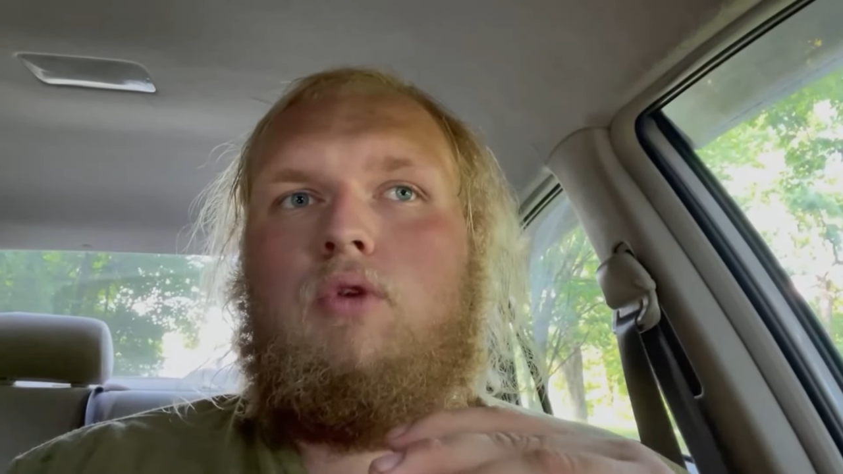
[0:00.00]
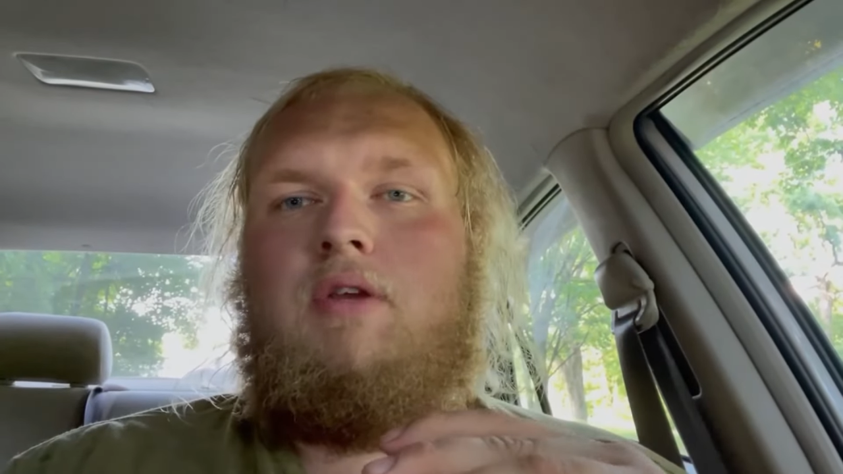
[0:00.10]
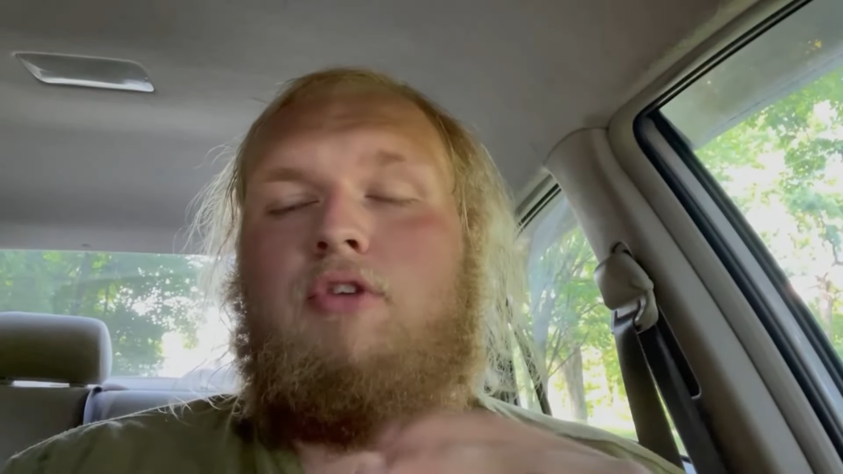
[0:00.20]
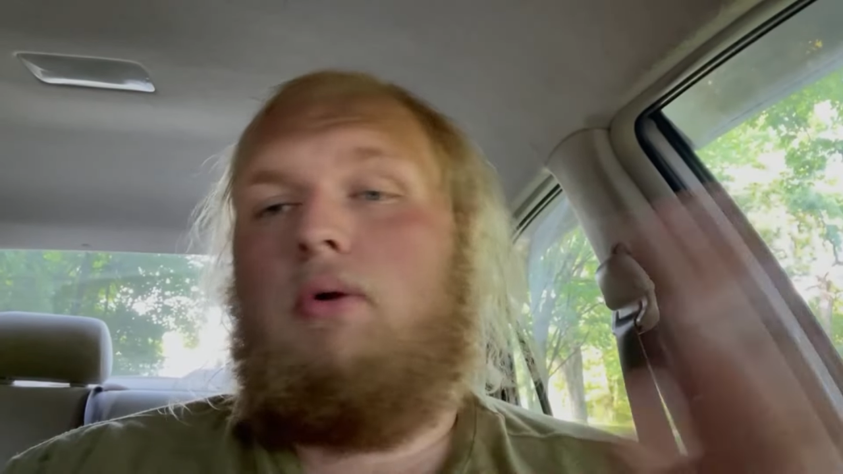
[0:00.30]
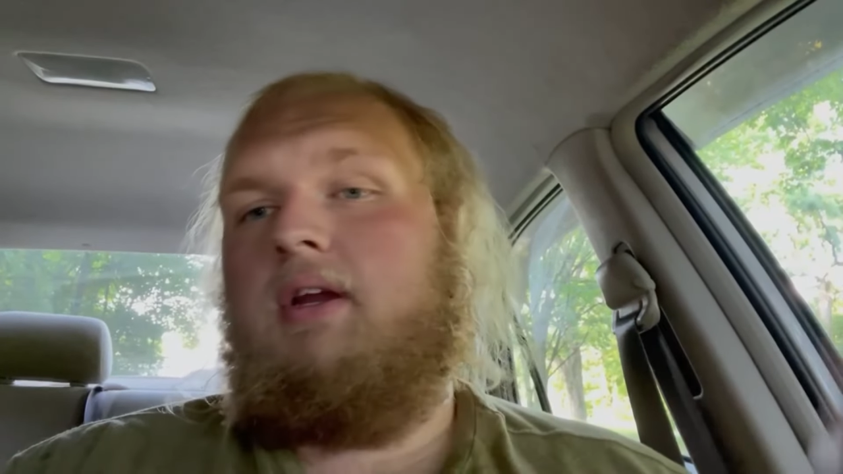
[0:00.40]

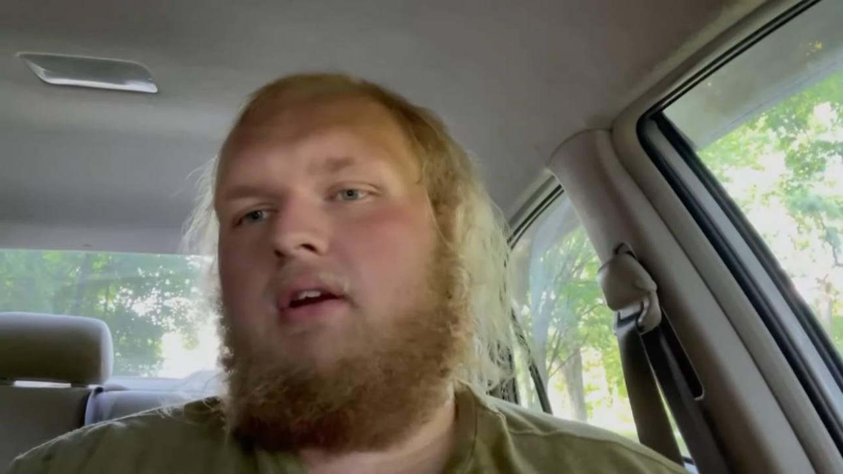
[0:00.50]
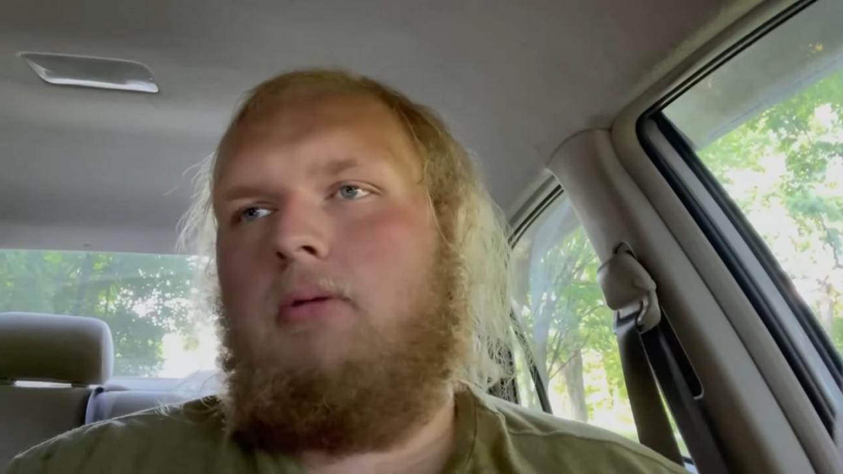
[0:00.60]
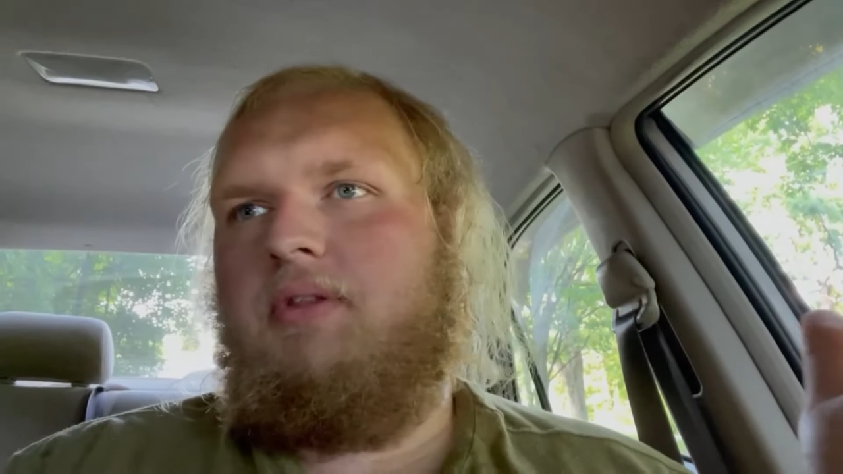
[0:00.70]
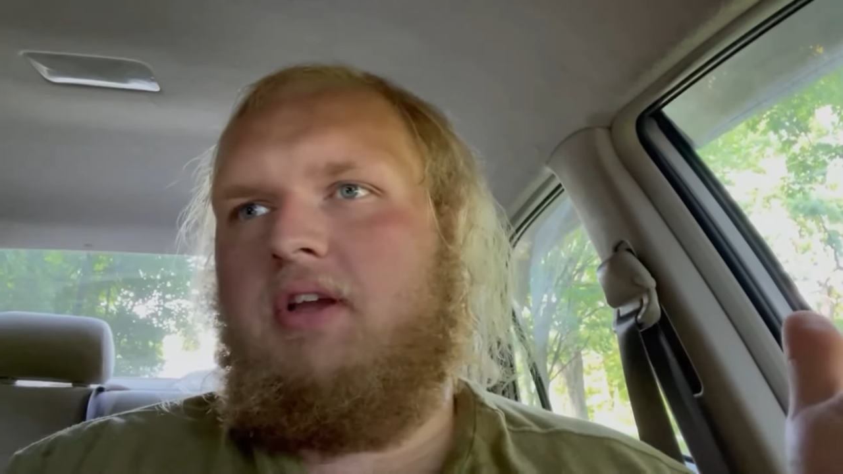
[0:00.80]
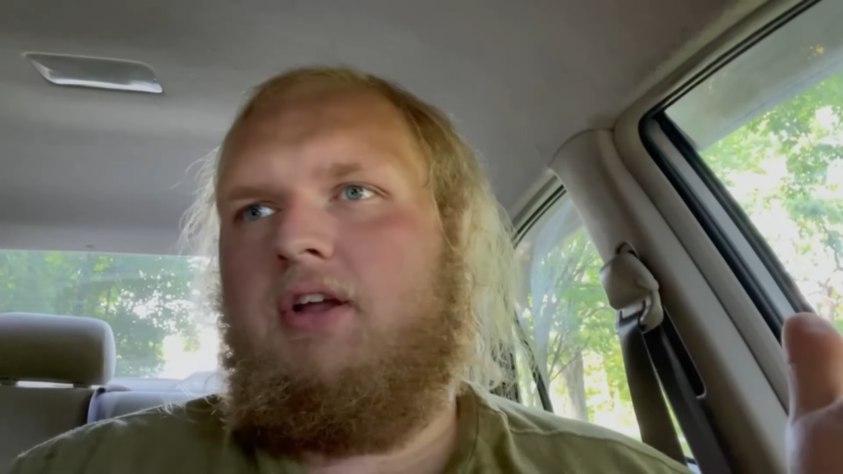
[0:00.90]
if you don't care
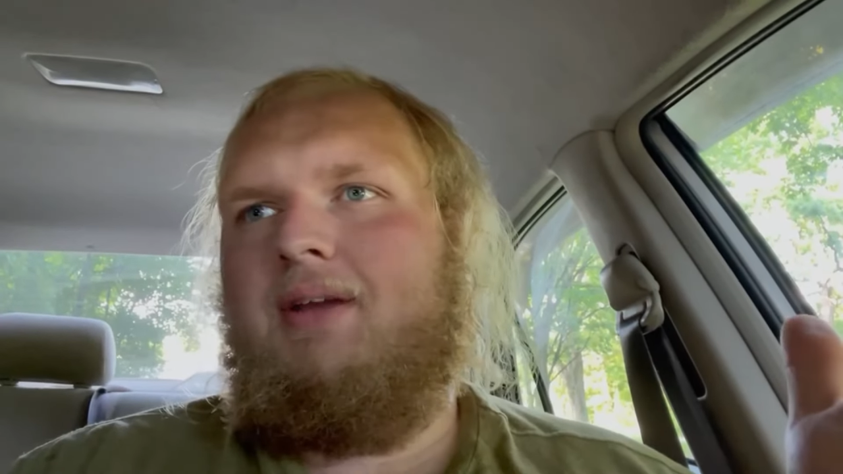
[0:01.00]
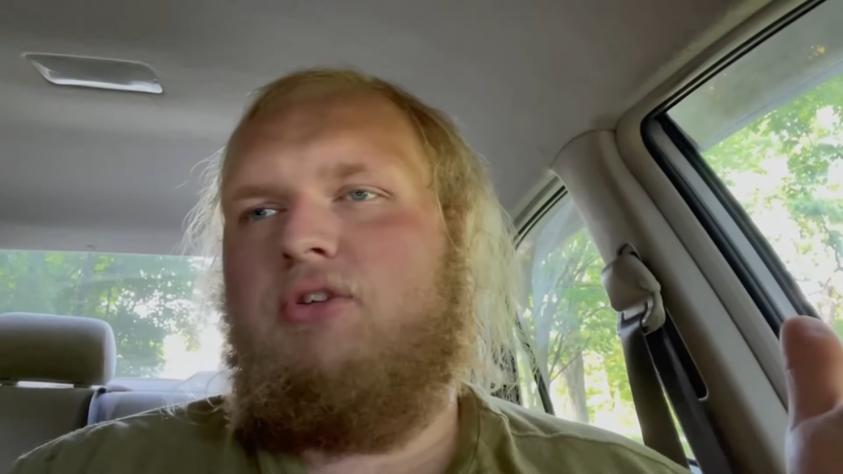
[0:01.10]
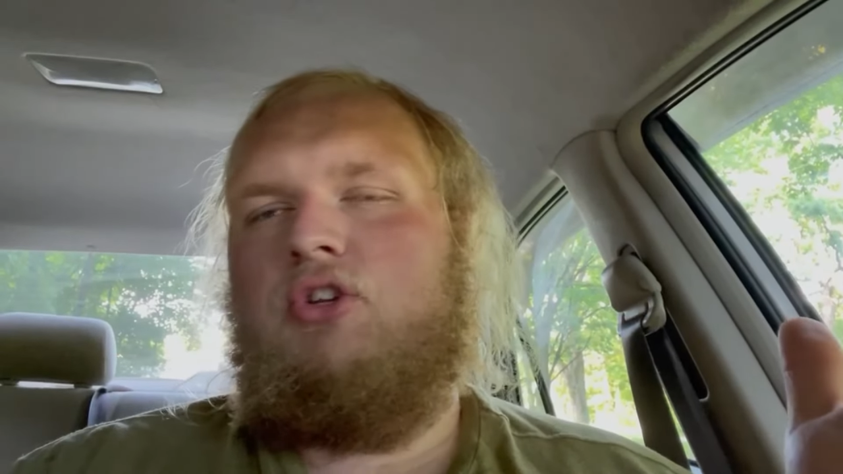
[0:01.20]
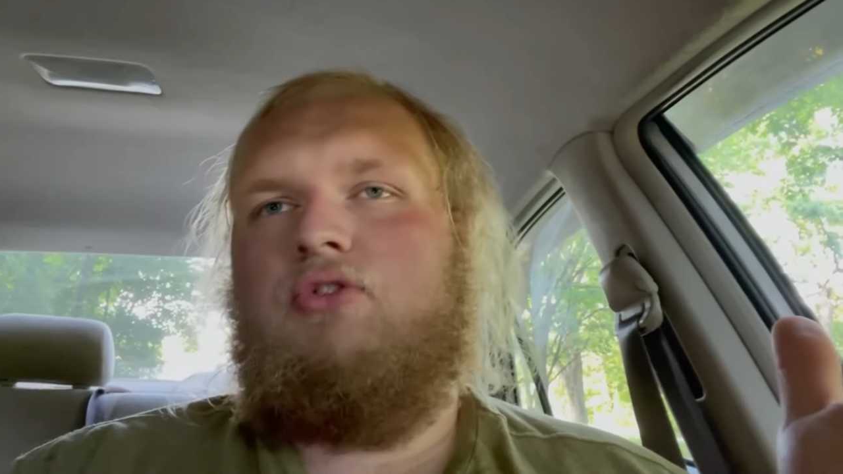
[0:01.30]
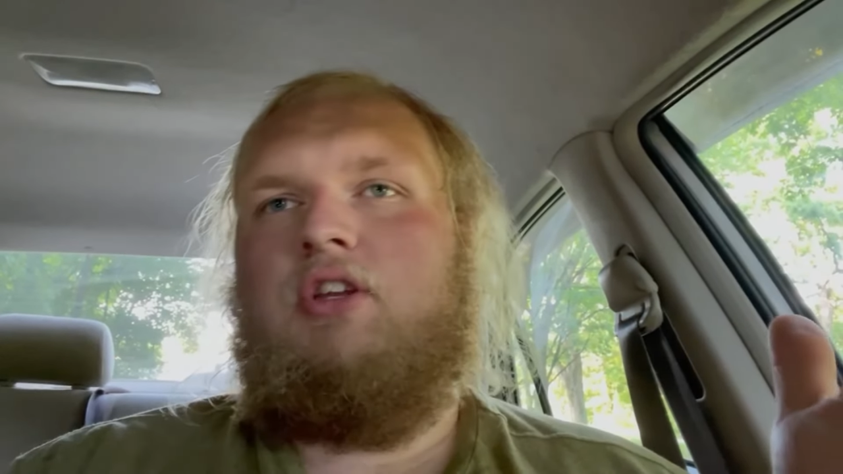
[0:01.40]
about the hail
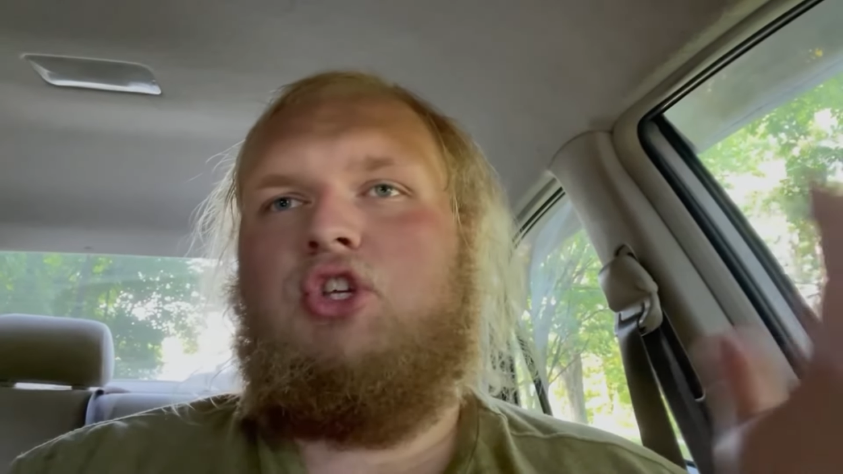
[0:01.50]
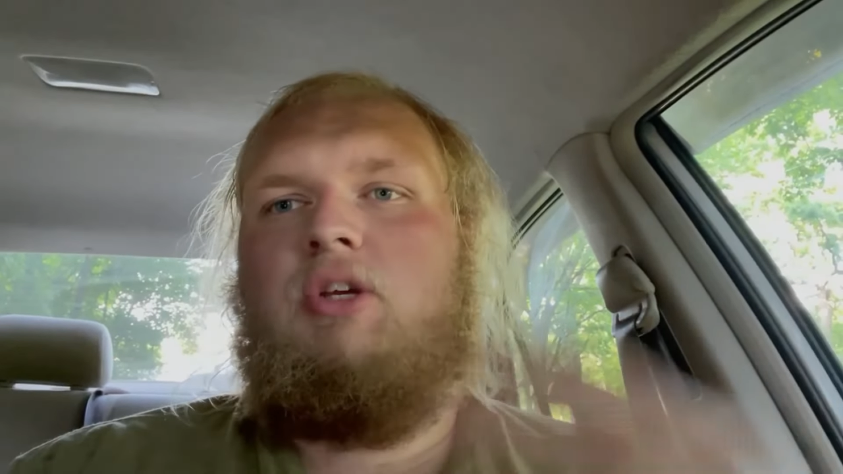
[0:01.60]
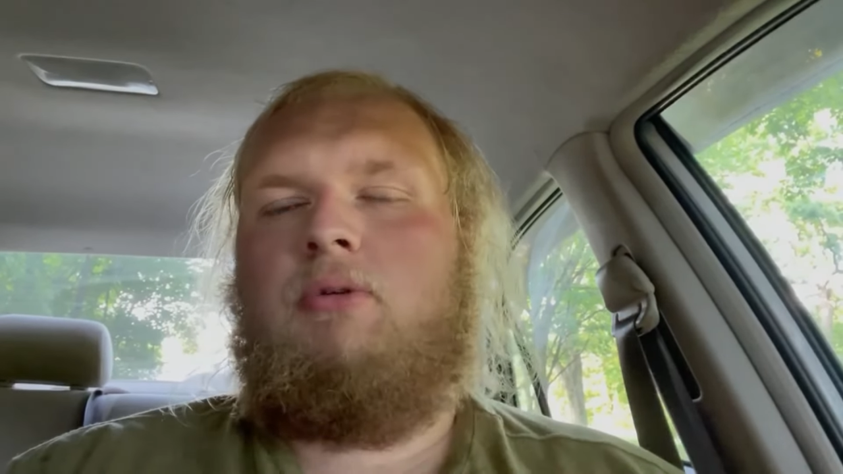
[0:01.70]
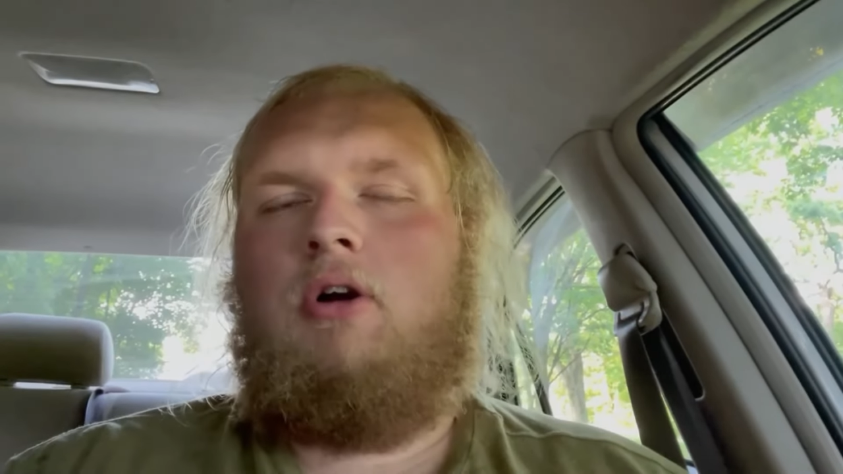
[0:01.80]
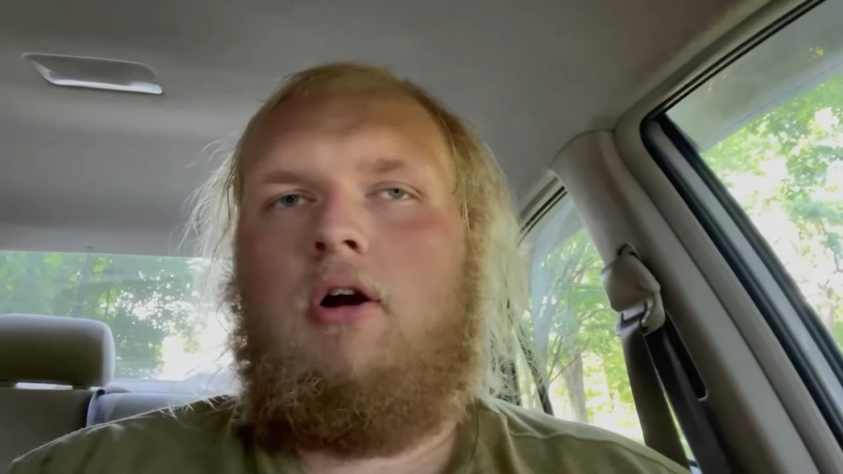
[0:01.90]
damage, you just need a
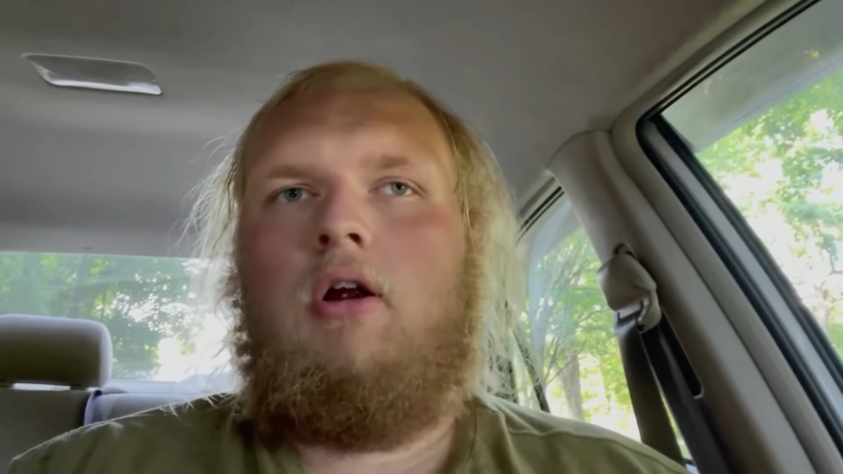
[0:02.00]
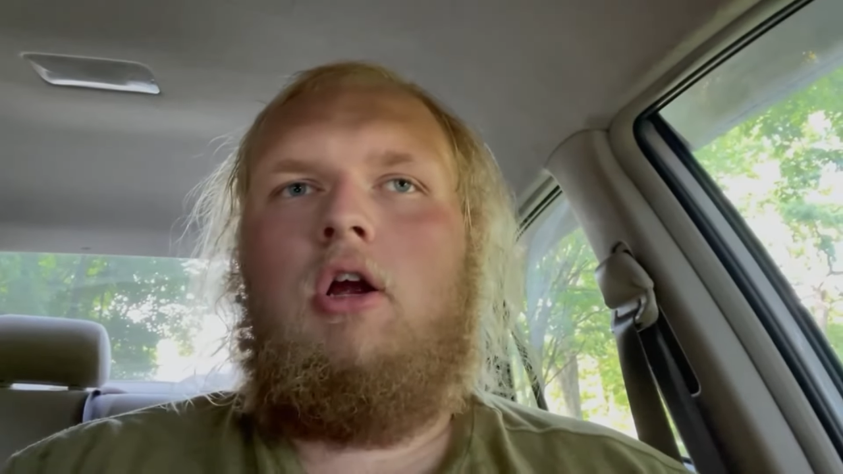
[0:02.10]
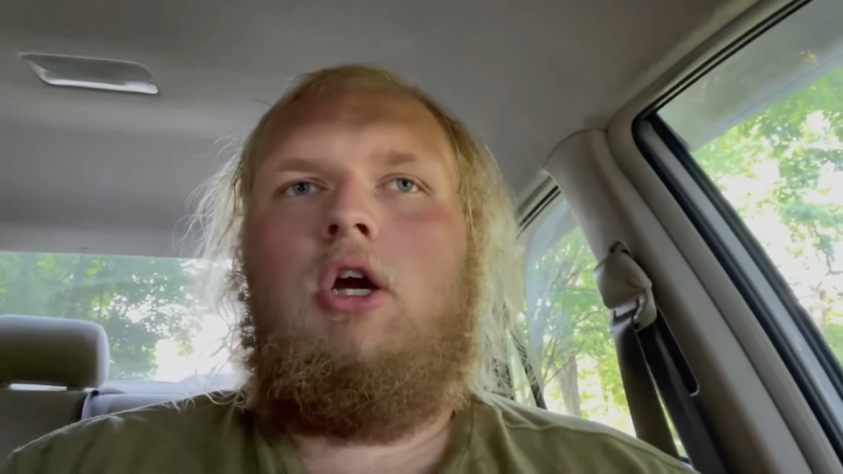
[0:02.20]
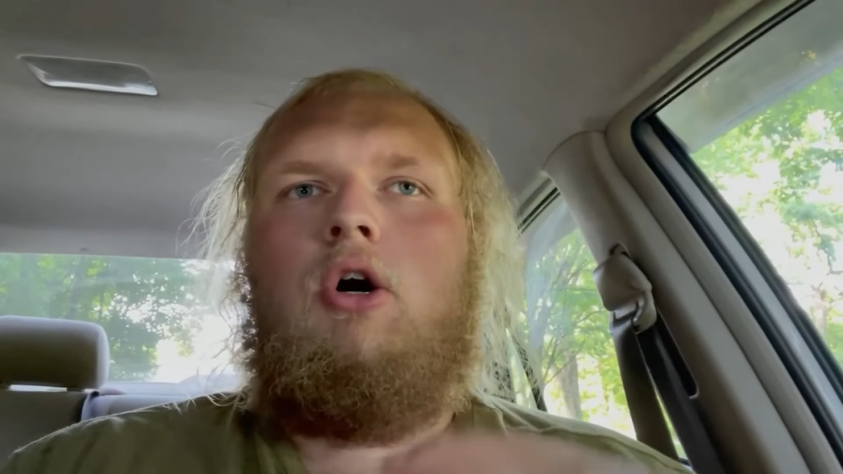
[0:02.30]
cheap car,